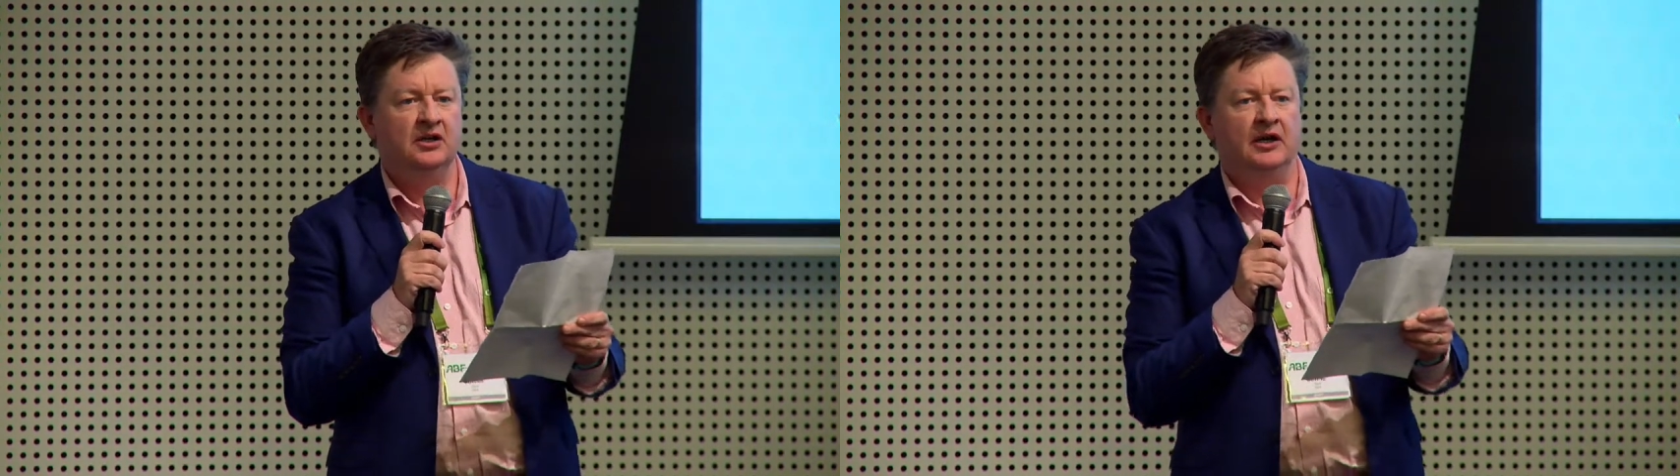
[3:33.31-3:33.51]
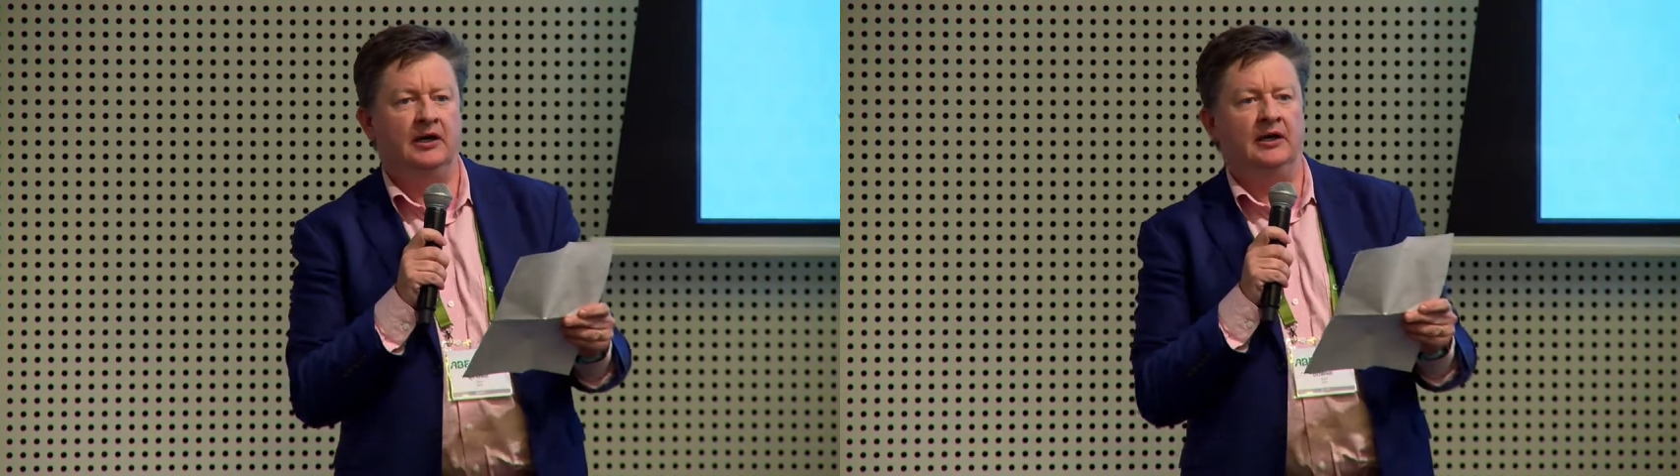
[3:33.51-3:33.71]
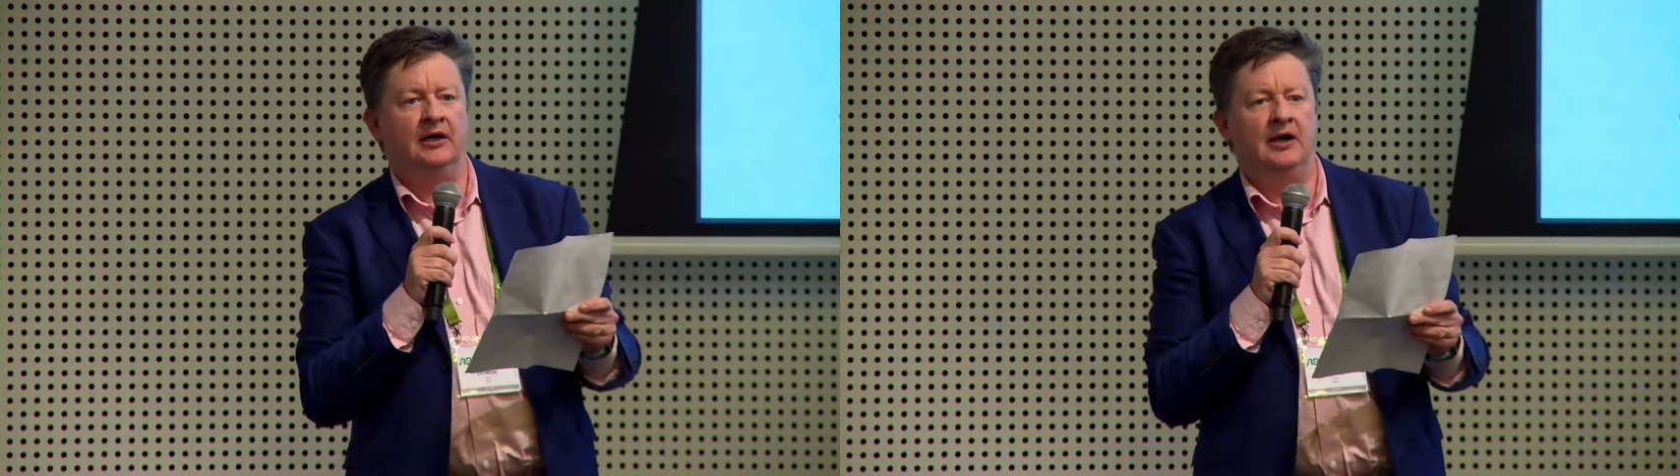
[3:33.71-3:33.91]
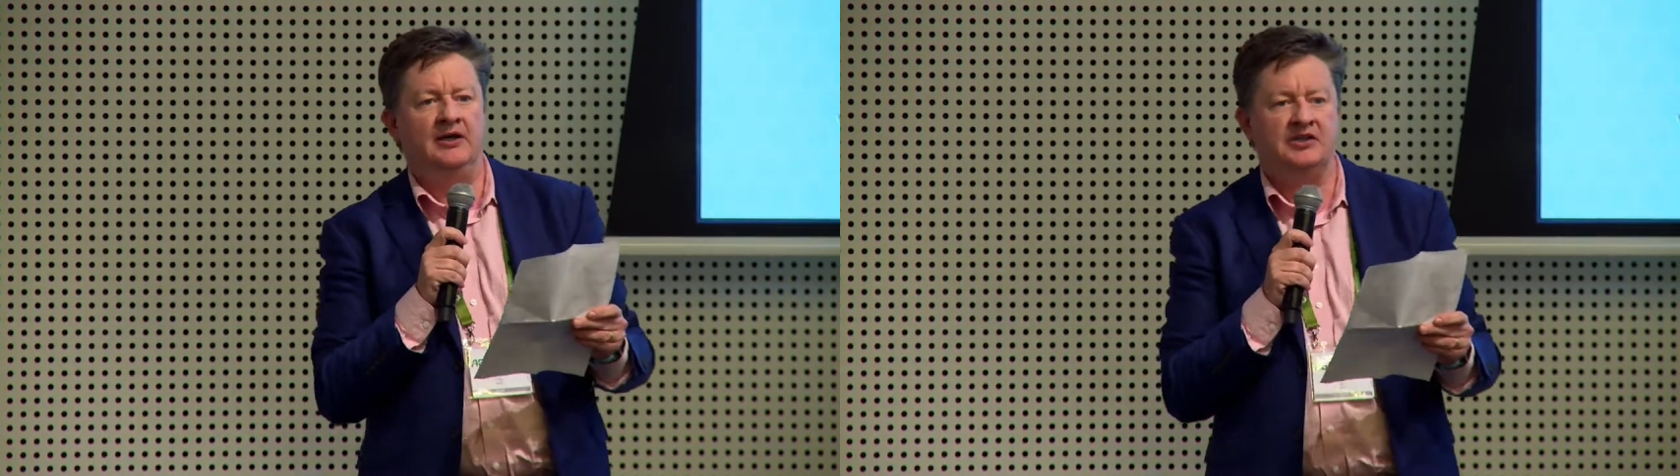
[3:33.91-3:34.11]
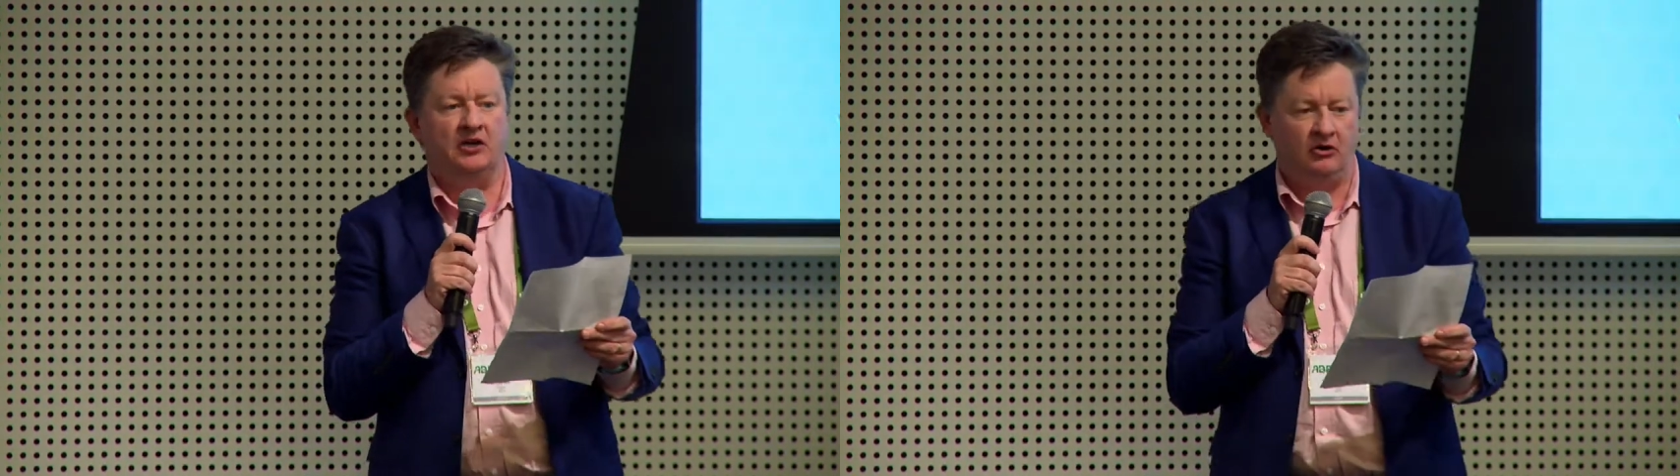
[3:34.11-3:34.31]

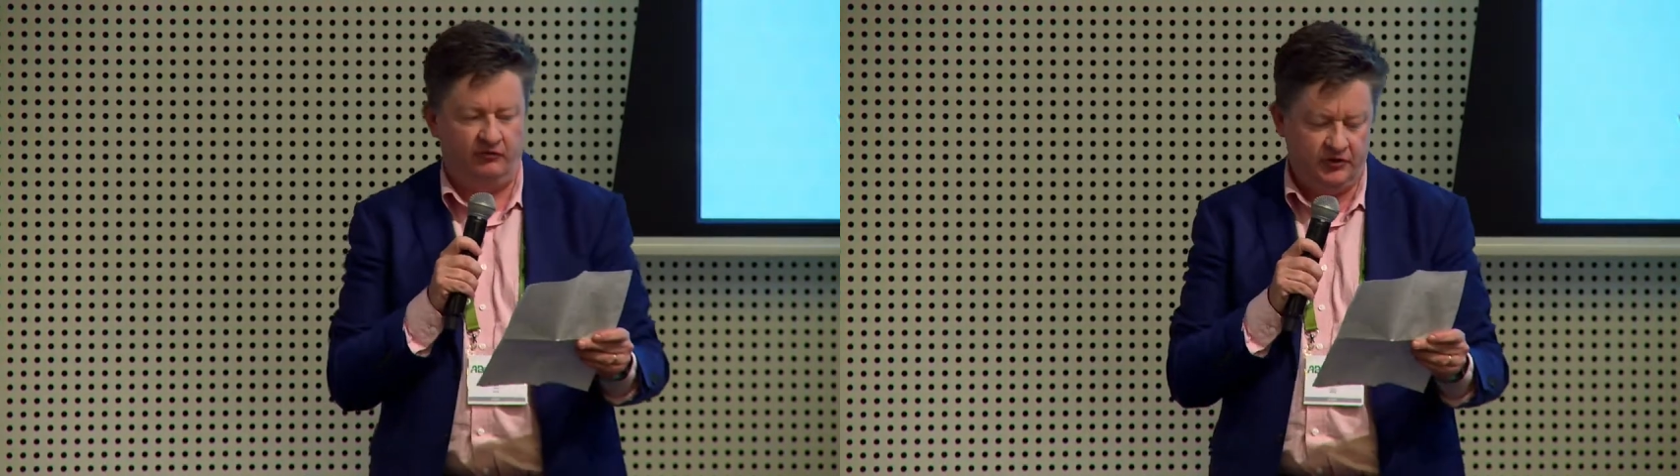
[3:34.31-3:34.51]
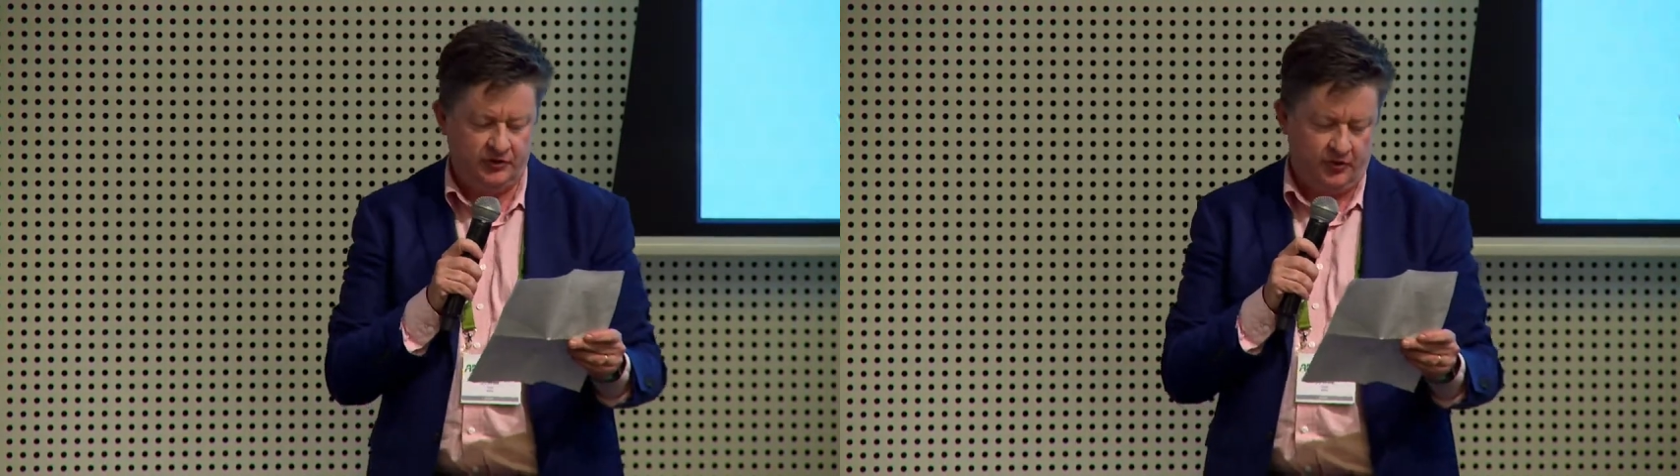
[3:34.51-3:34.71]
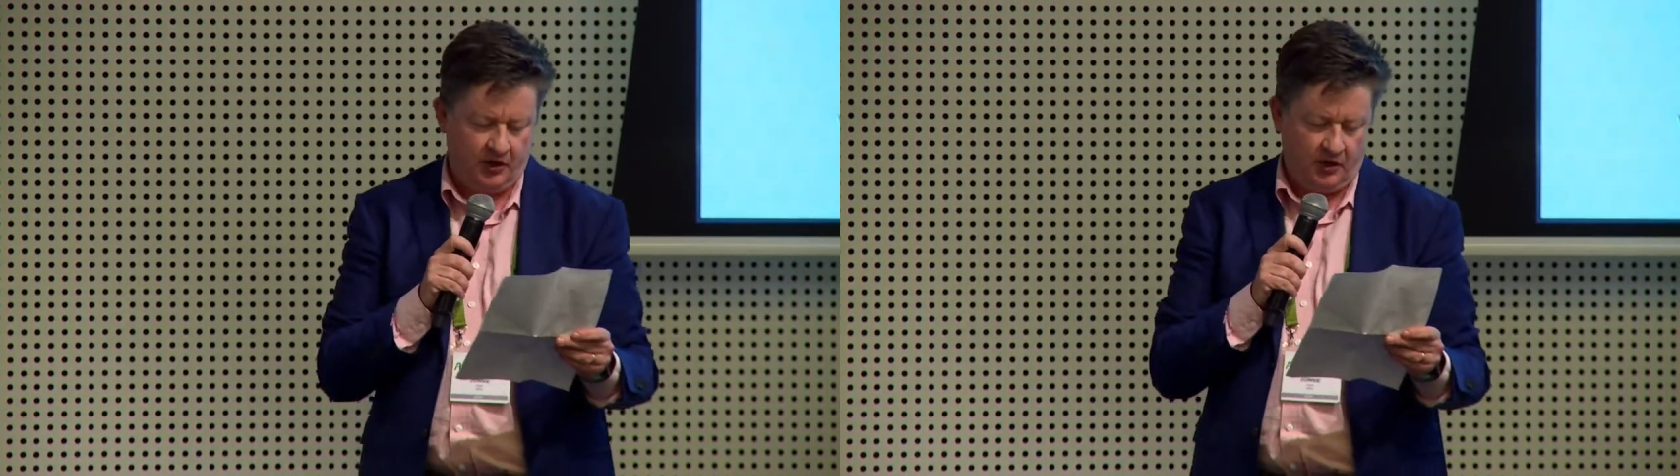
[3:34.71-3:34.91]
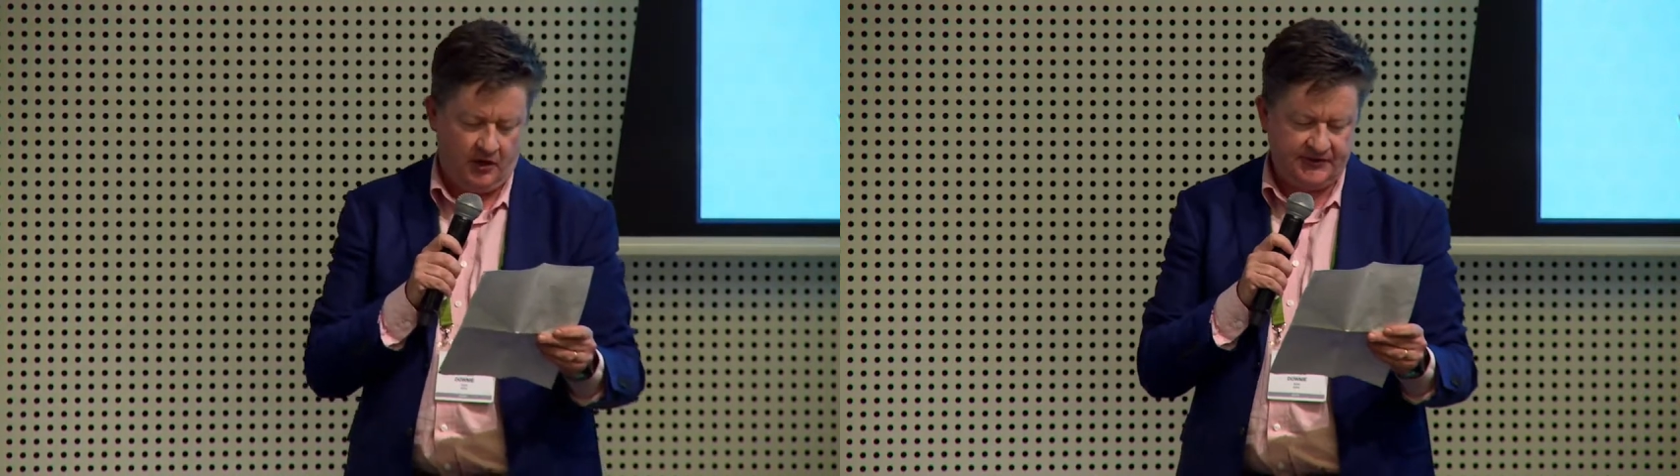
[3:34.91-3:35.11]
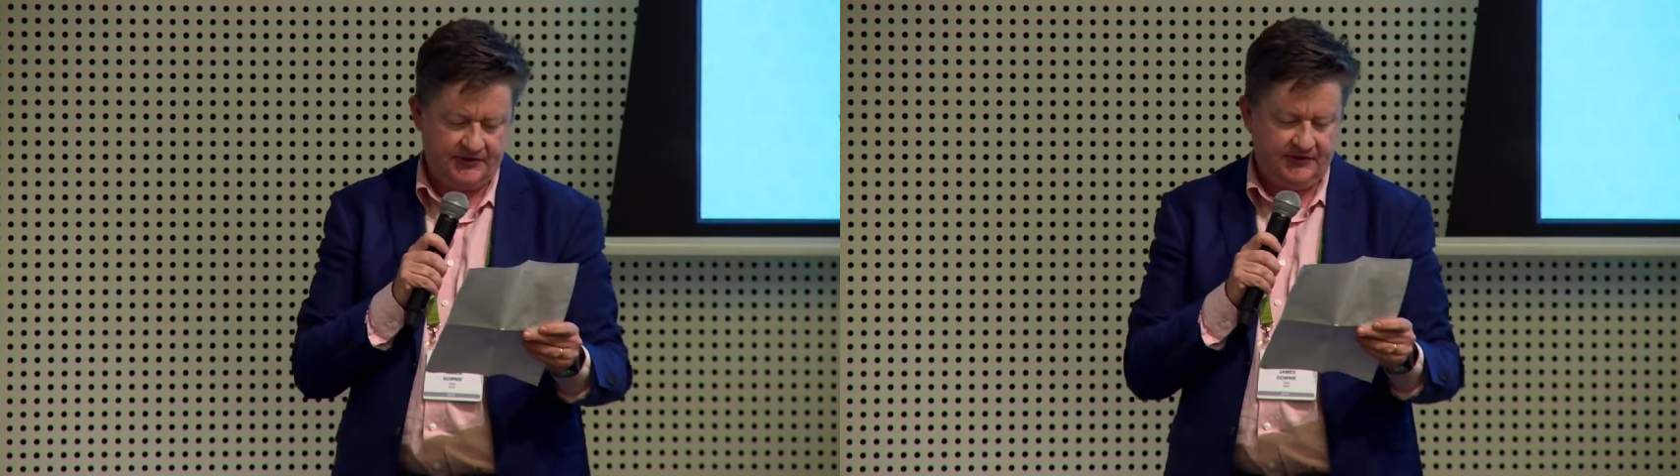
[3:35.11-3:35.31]
as our conference
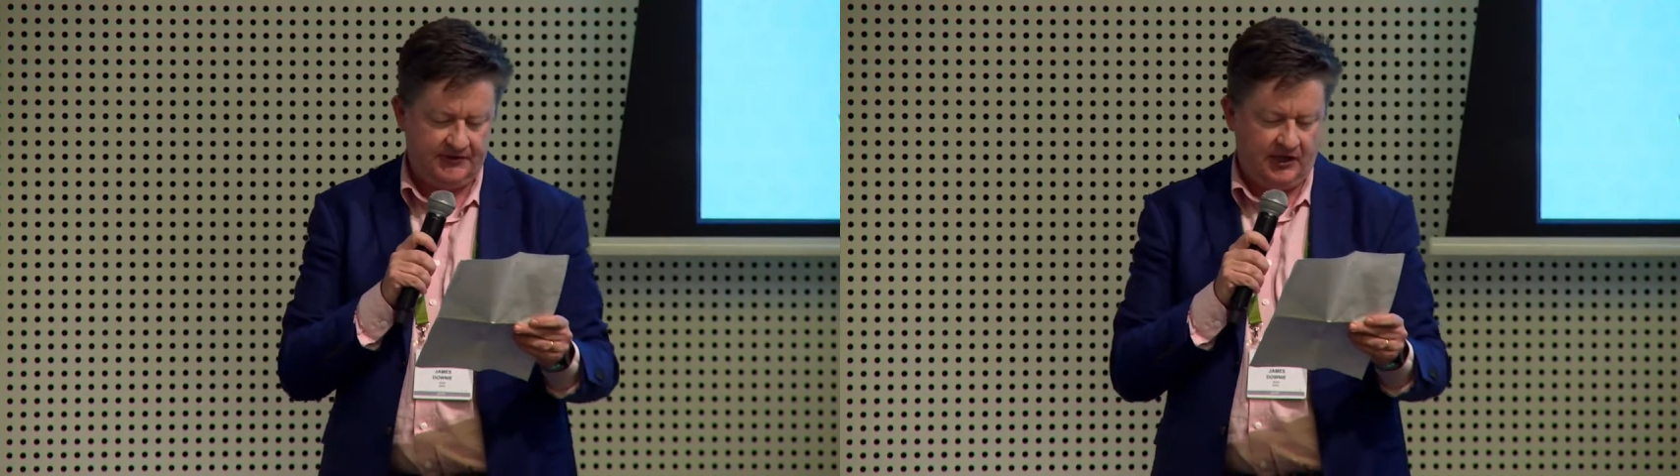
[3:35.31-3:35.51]
organisers.